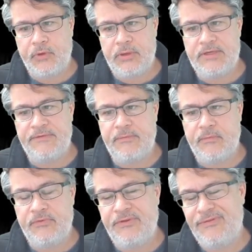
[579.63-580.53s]

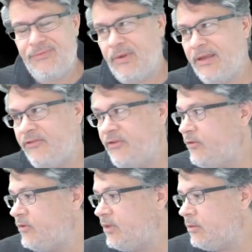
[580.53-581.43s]
different ways that
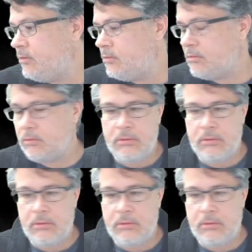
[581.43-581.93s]
you can